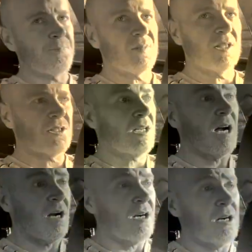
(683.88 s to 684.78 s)
this
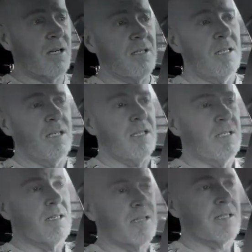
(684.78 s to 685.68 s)
car
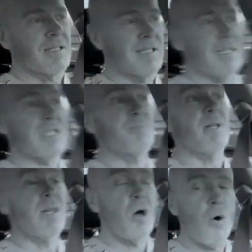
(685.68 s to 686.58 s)
is
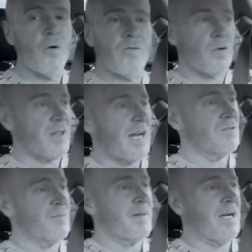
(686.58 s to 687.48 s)
below
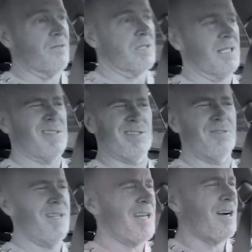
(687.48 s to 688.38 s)
4,000 pounds, like it's
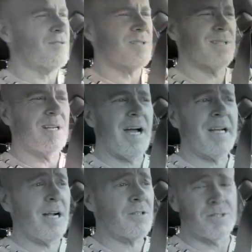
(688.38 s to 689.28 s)

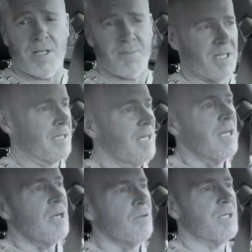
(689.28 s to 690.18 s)
3,900 something,
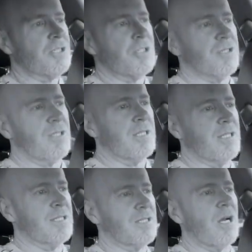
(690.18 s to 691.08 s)
which
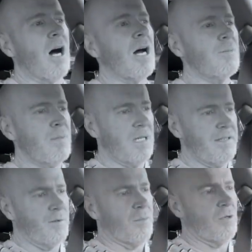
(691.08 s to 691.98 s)
is
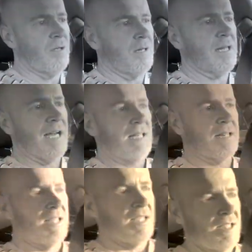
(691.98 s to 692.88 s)
unbelievable that the